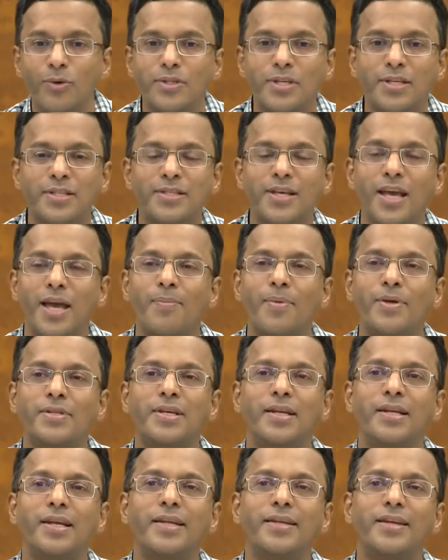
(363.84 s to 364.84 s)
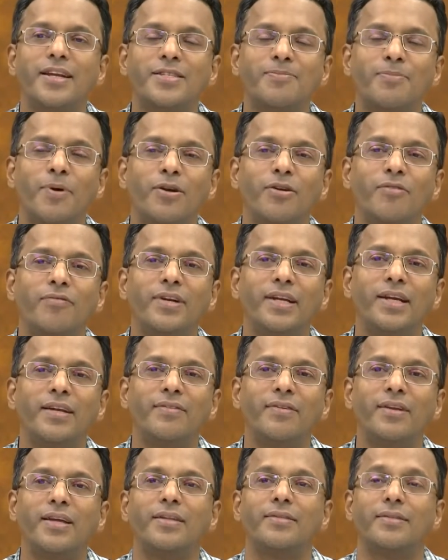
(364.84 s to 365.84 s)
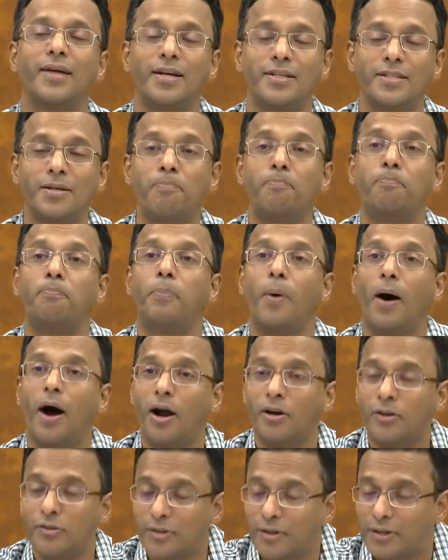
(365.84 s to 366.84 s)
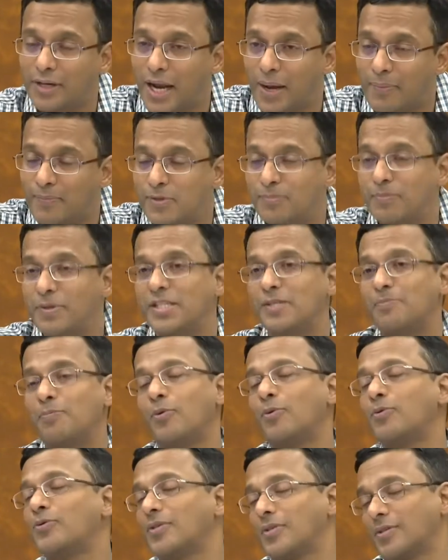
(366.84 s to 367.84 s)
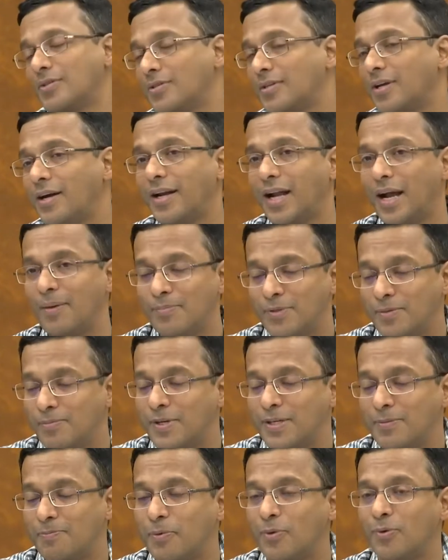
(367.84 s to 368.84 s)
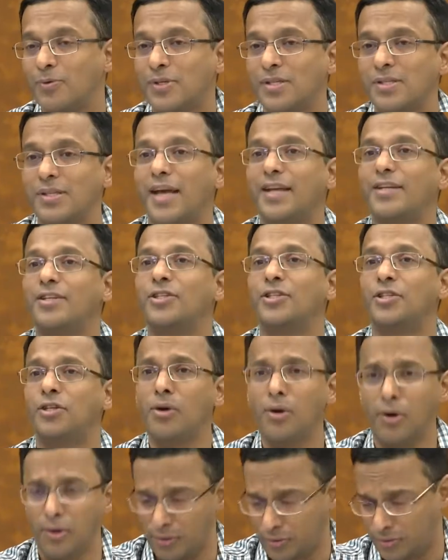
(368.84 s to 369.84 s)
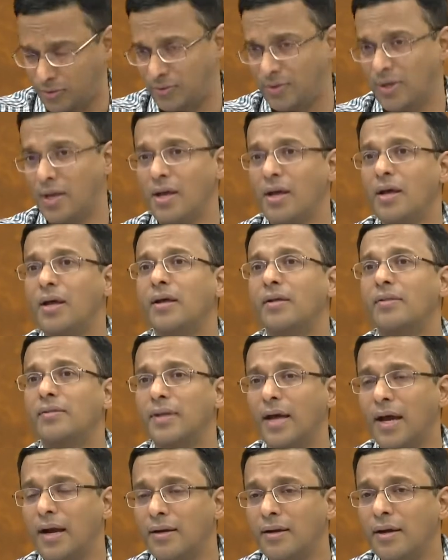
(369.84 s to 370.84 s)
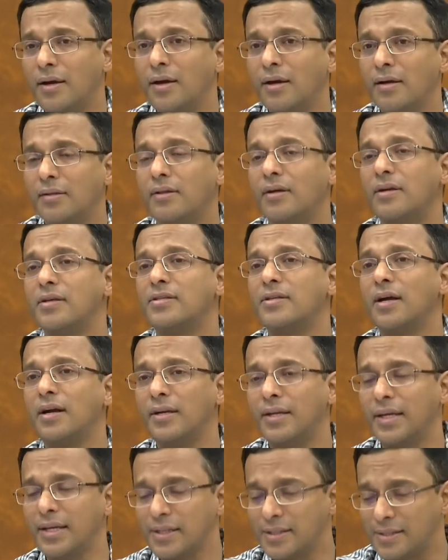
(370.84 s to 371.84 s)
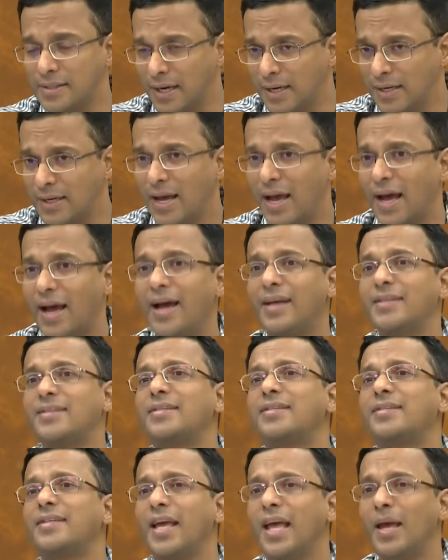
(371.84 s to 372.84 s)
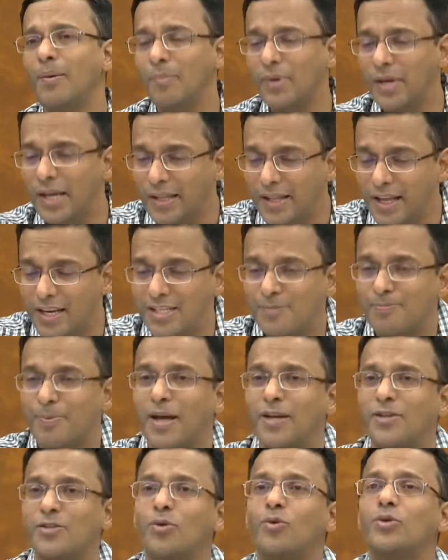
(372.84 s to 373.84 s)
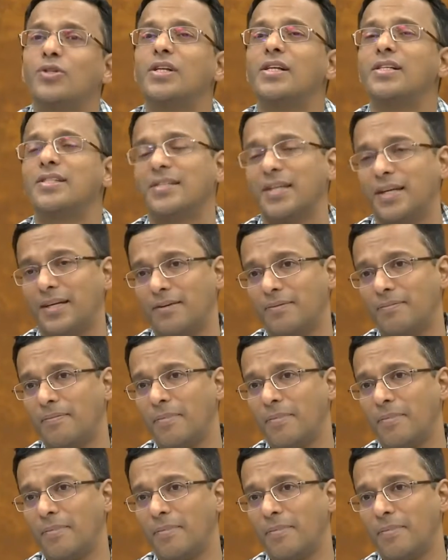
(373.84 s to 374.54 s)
is the same as the linear span of D3. That is a part of the Gram-Schmidt's process. The Gram-Schmidt's process ensures that the resulting set has the same linear span as the original set.